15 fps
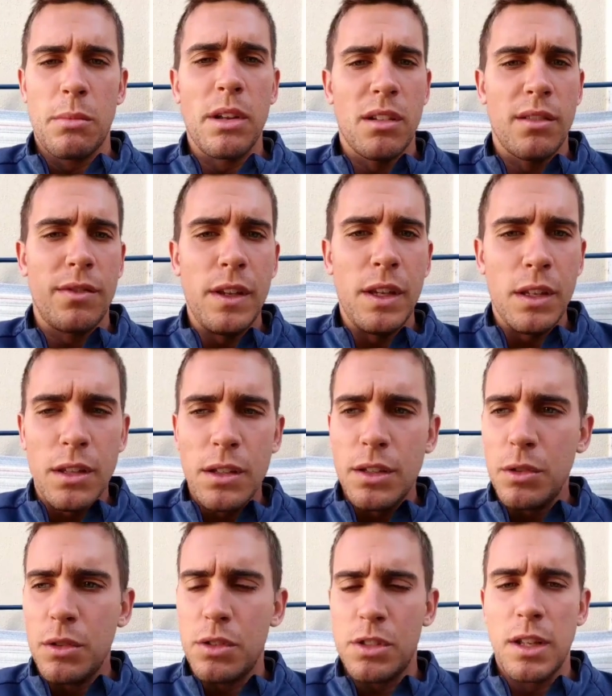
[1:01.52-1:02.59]
where to be on a field?
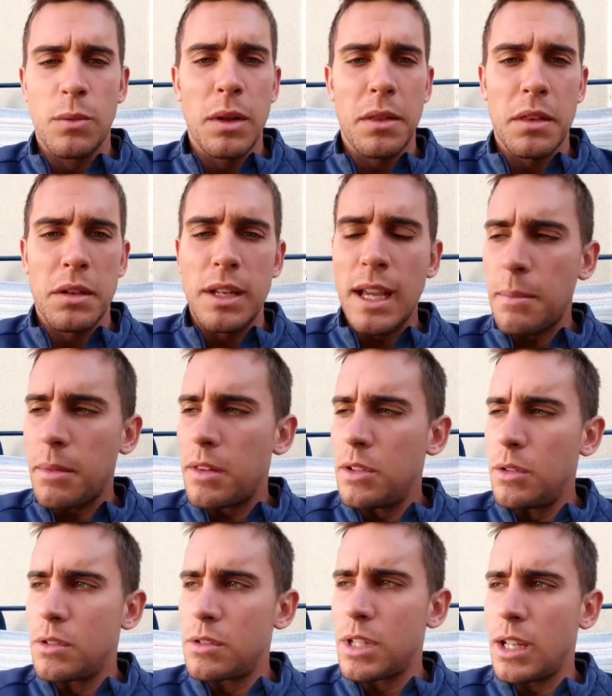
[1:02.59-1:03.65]
Do you understand width and depth? Do
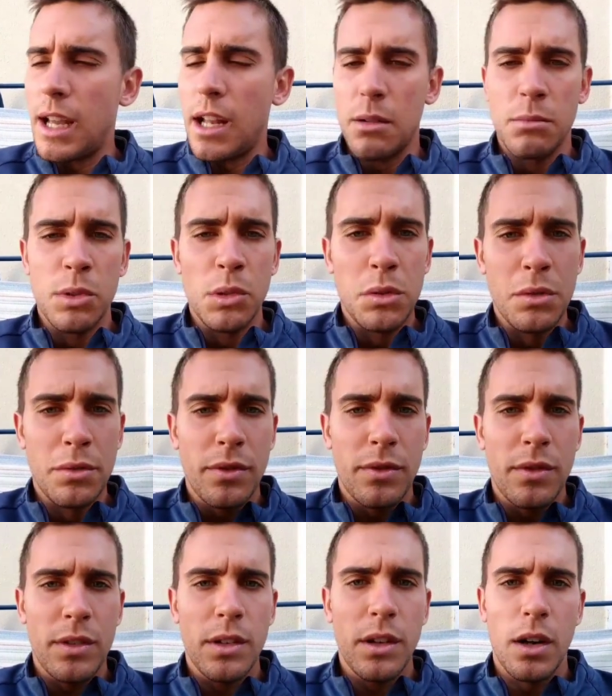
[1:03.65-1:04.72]
you understand how to
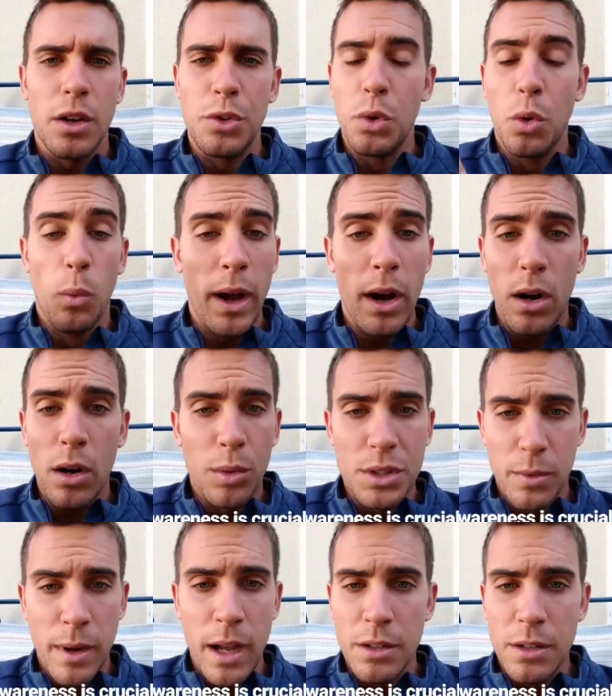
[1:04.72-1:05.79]
move? Are you aware of
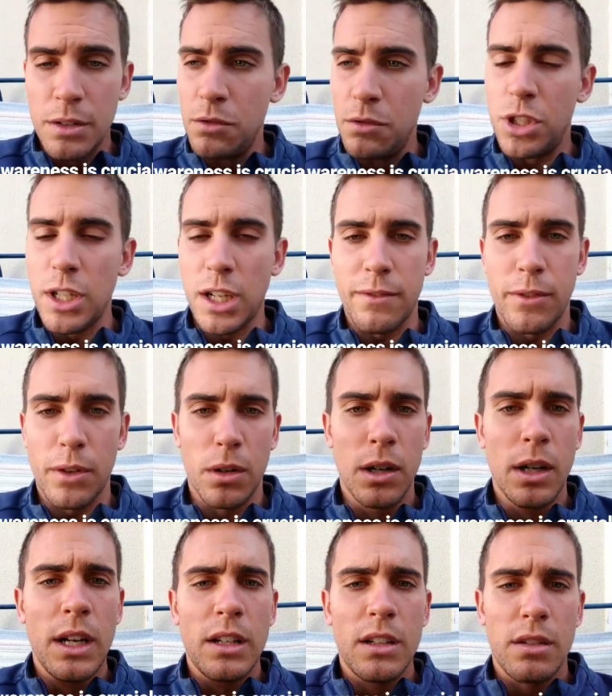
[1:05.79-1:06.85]
what's around you? Do you check for
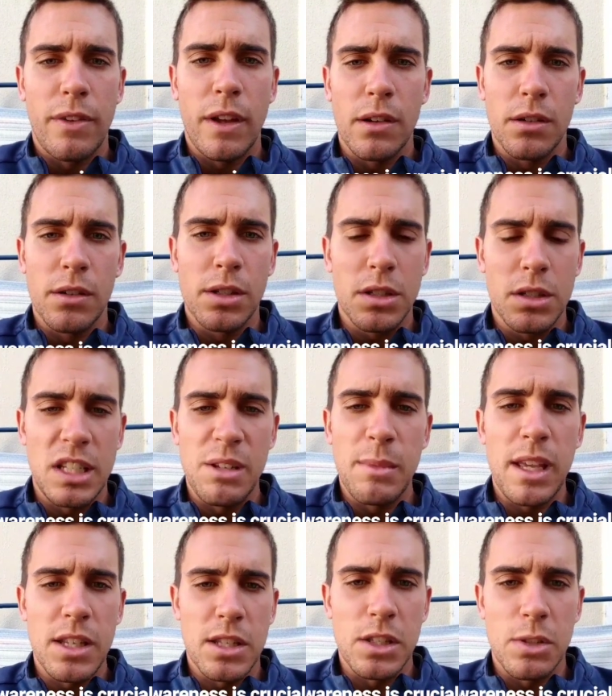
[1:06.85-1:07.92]
defenders,
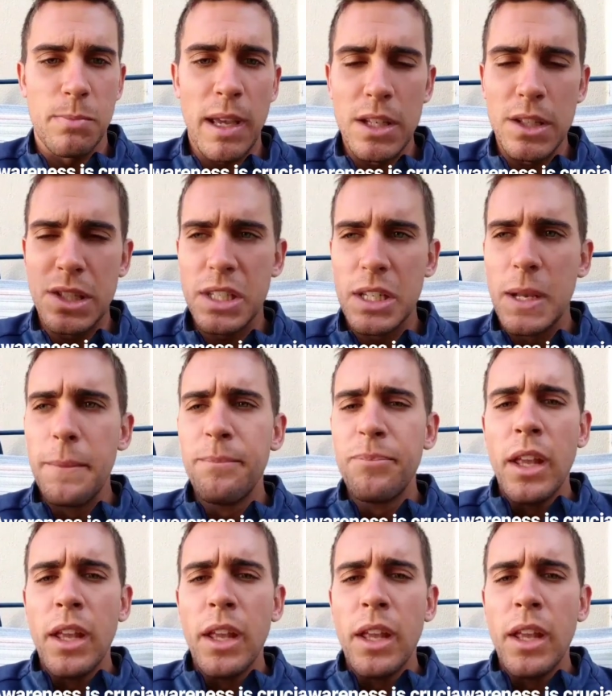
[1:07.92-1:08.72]
teammates, and space?